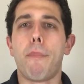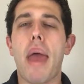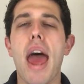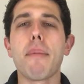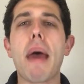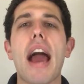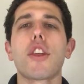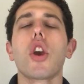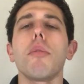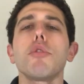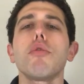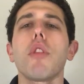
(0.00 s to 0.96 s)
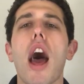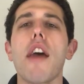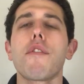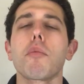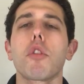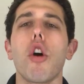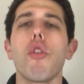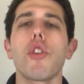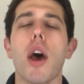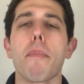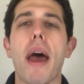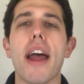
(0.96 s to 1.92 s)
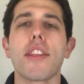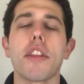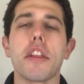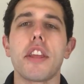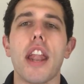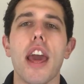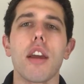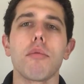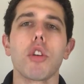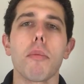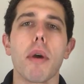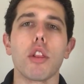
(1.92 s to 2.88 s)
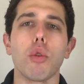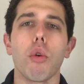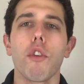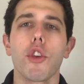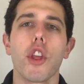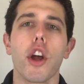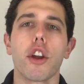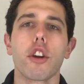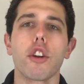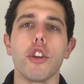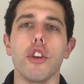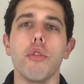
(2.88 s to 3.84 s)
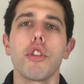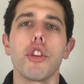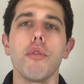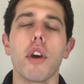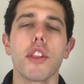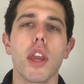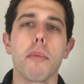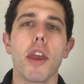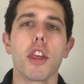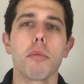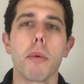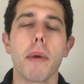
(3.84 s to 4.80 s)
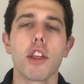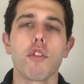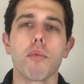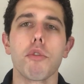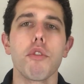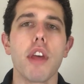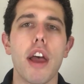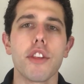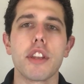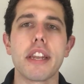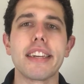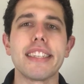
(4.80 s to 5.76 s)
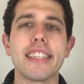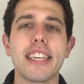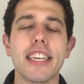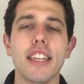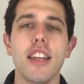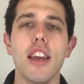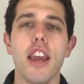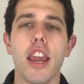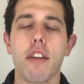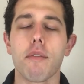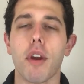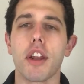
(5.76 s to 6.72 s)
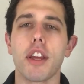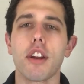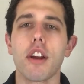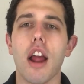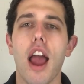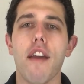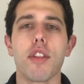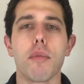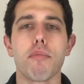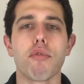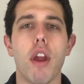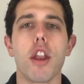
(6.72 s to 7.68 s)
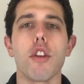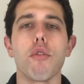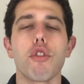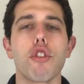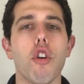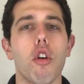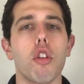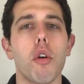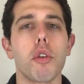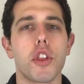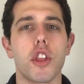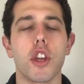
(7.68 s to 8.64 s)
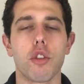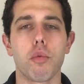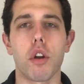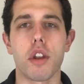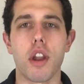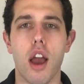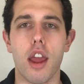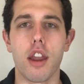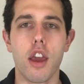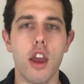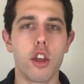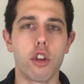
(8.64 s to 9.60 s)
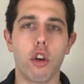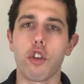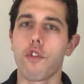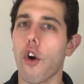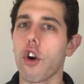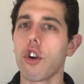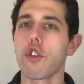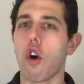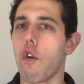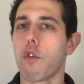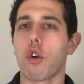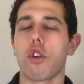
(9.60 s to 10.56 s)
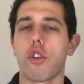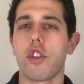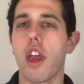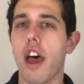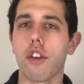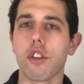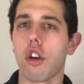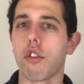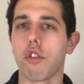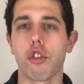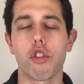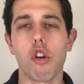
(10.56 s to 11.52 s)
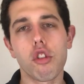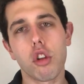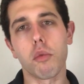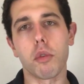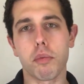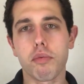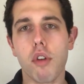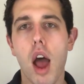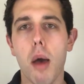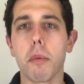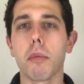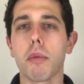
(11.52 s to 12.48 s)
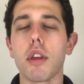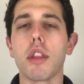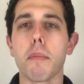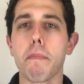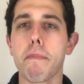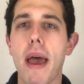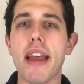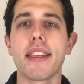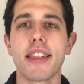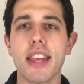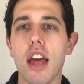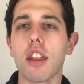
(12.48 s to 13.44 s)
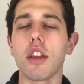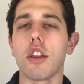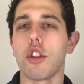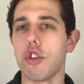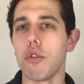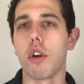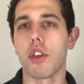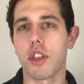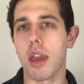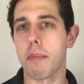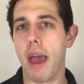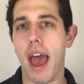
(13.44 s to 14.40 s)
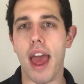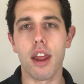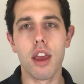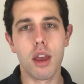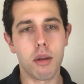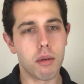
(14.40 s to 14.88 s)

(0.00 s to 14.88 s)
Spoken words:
Mad Max coming to you live from closeout bats. And today I'm talking about Louisville Slugger Youth USA Baseball bats from 2019. And right here, I have the brand new Solo 619. So as far as overall sales go, the Solo was probably the best selling USA bat.